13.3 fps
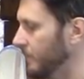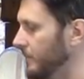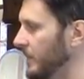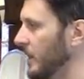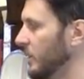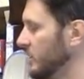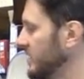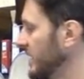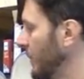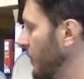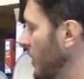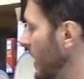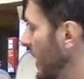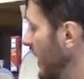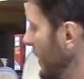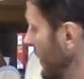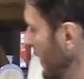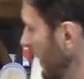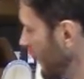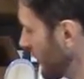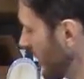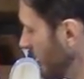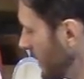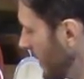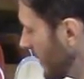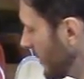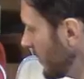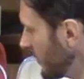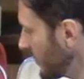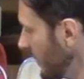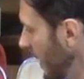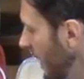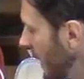you know, separate it from the others.